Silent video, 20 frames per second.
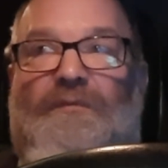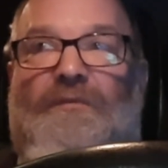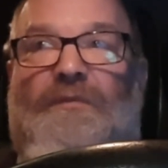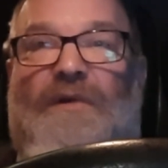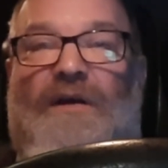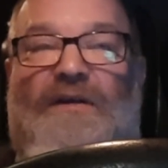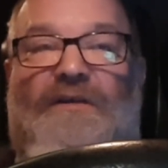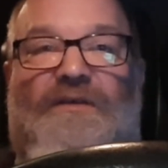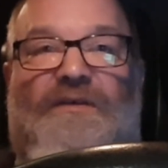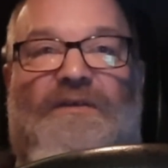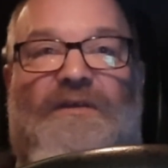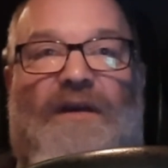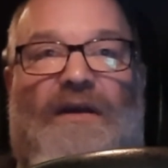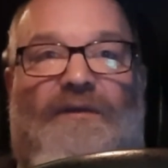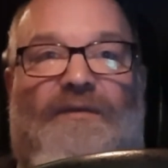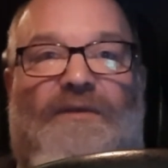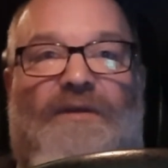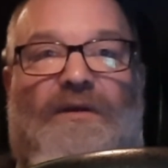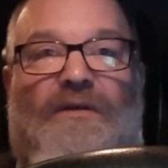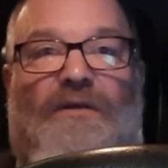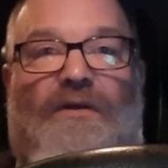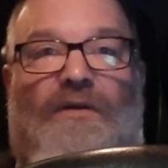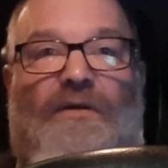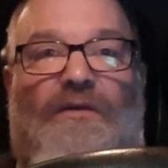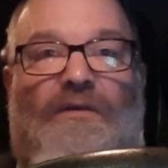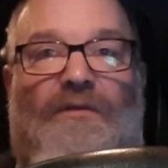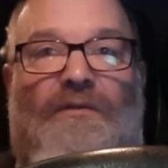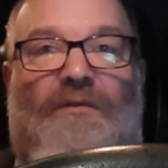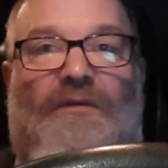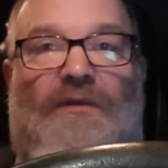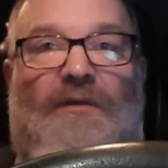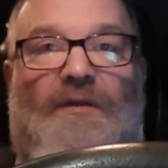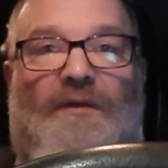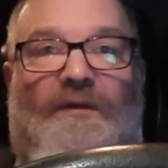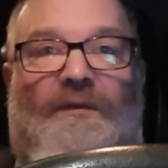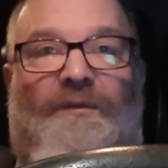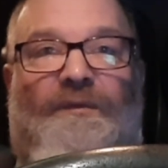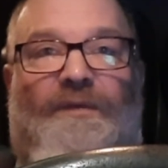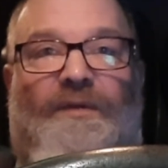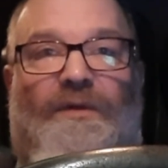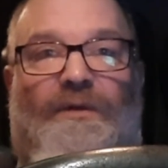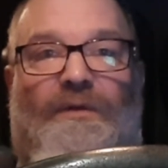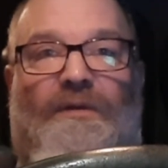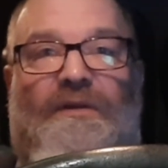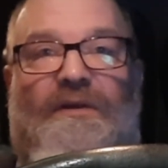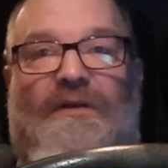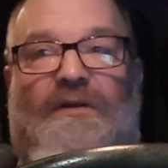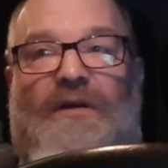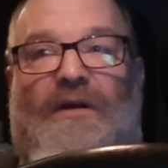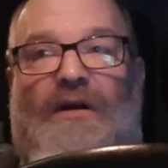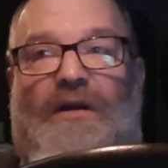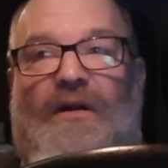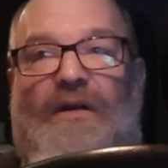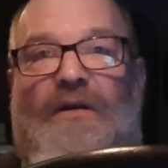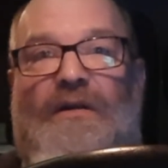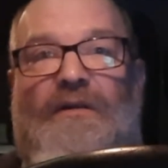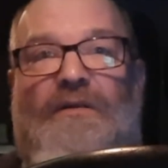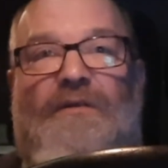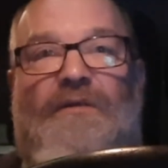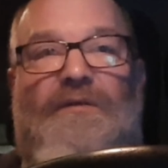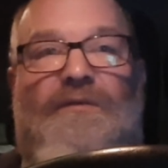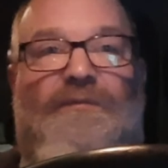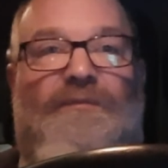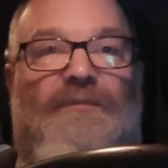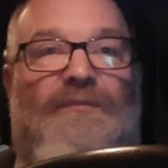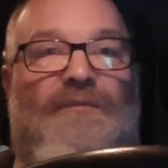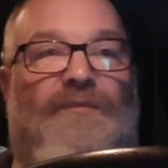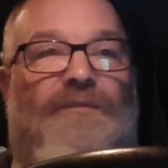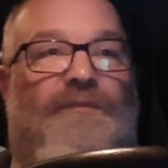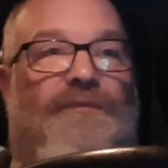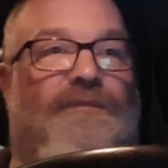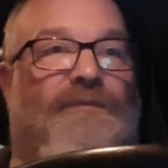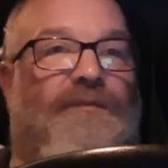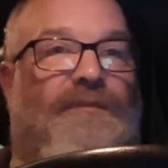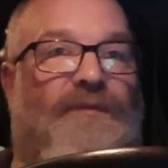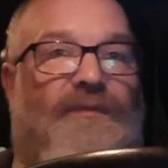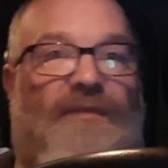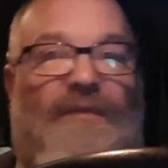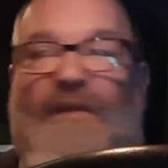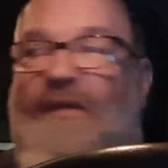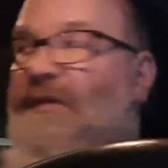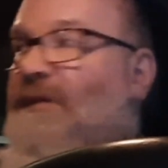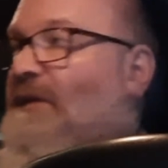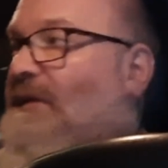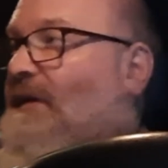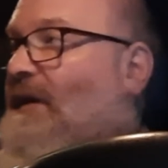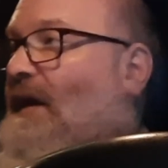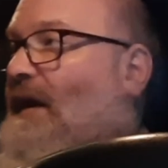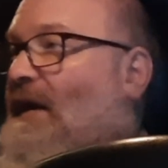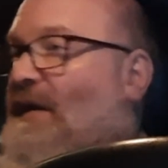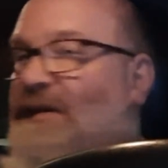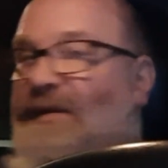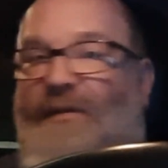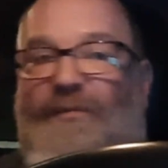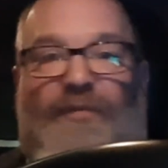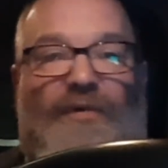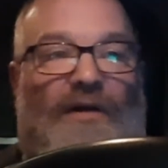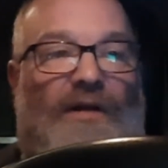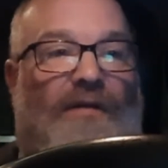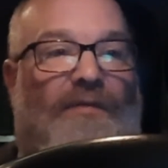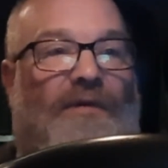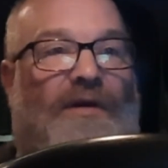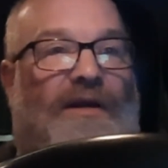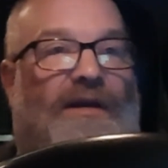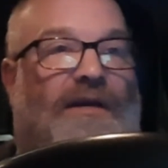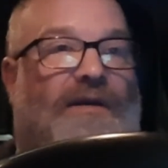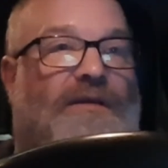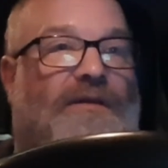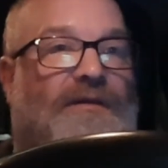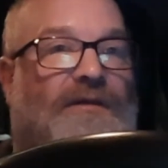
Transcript: I just have to go fuel the car and then add up all my